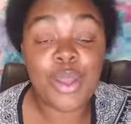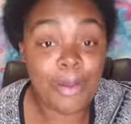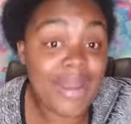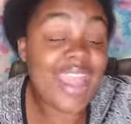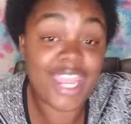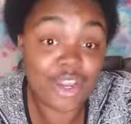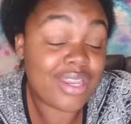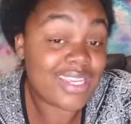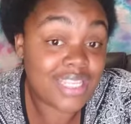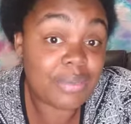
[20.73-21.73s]
My hair
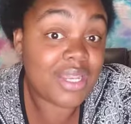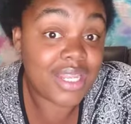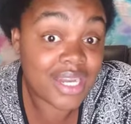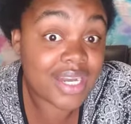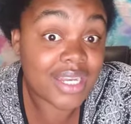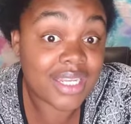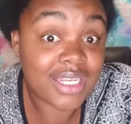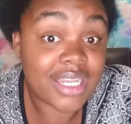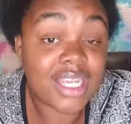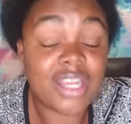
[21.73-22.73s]
needs to be
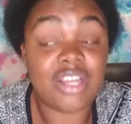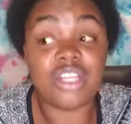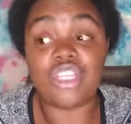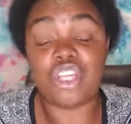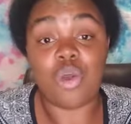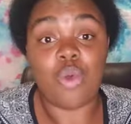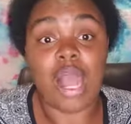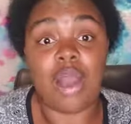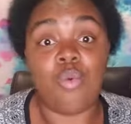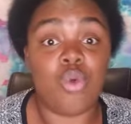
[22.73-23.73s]
done. So
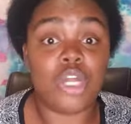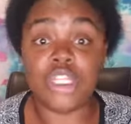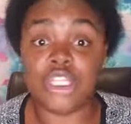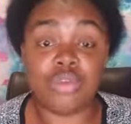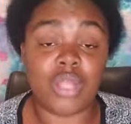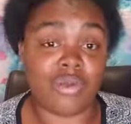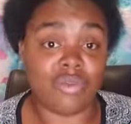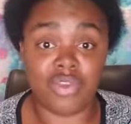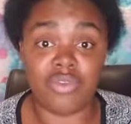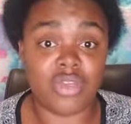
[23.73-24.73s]
I want to do like
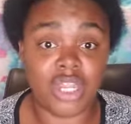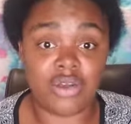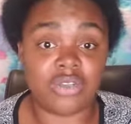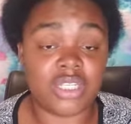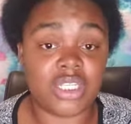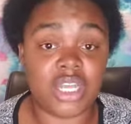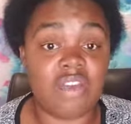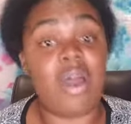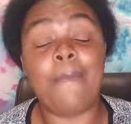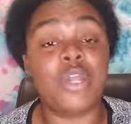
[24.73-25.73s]
review videos and stuff.
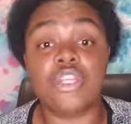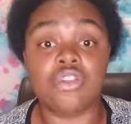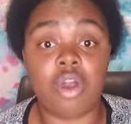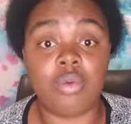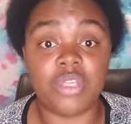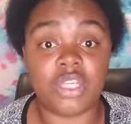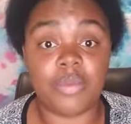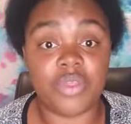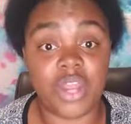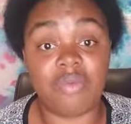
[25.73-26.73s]
I'm gonna start with
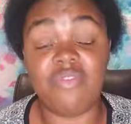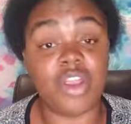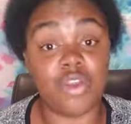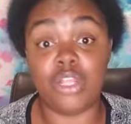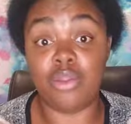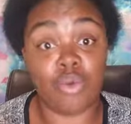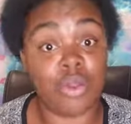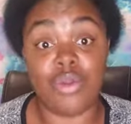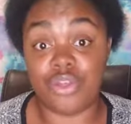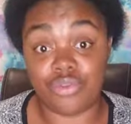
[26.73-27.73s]
something that I'm very
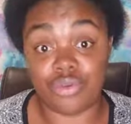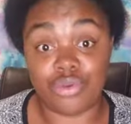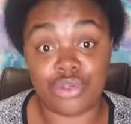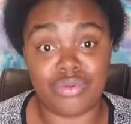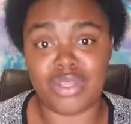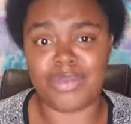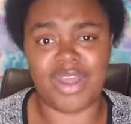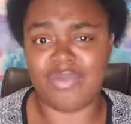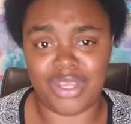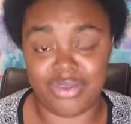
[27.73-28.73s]
loyal and true to, something
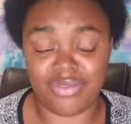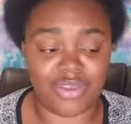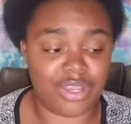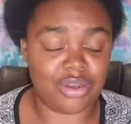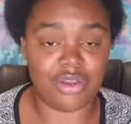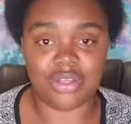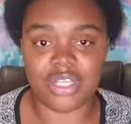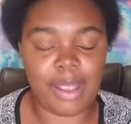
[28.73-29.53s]
I've been using for years.